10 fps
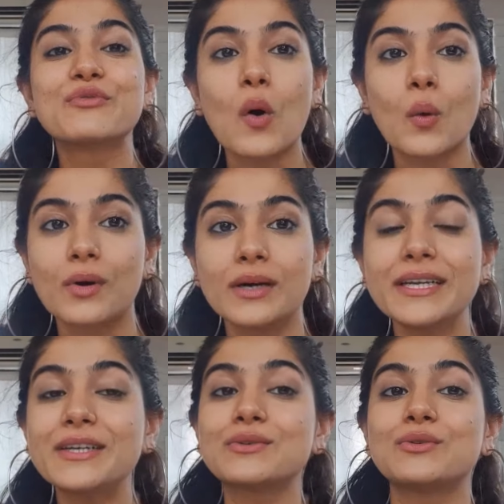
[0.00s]
forward
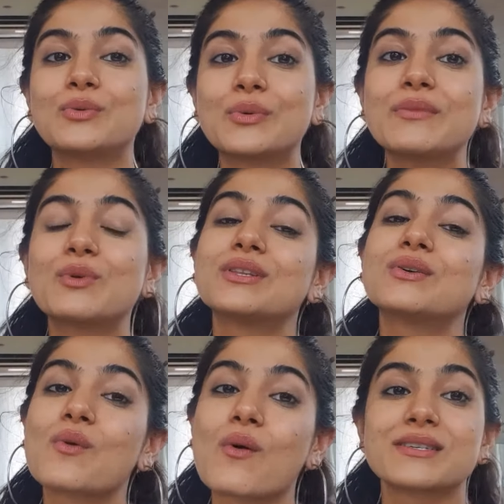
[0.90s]
into knowing what the
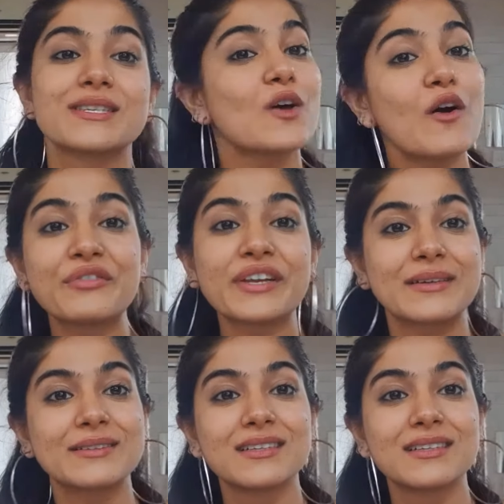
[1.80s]
course is offering.